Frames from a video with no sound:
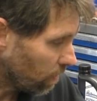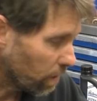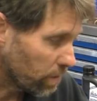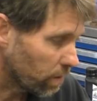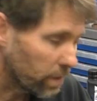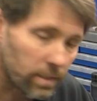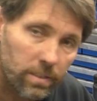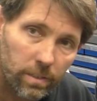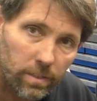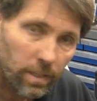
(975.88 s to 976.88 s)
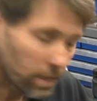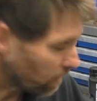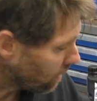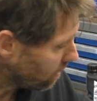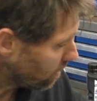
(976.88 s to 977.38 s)
is the hydraulic
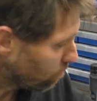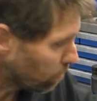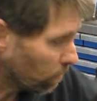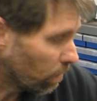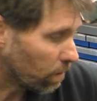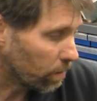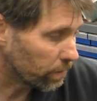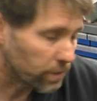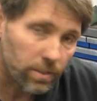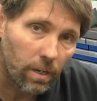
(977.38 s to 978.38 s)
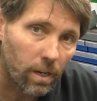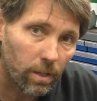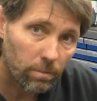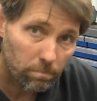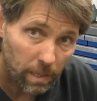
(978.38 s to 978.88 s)
cylinder and the bullhorn
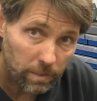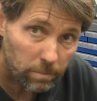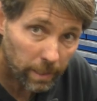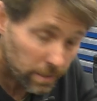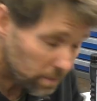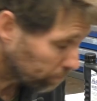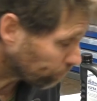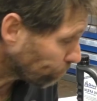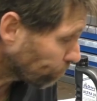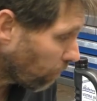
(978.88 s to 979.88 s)
style mounting mechanism.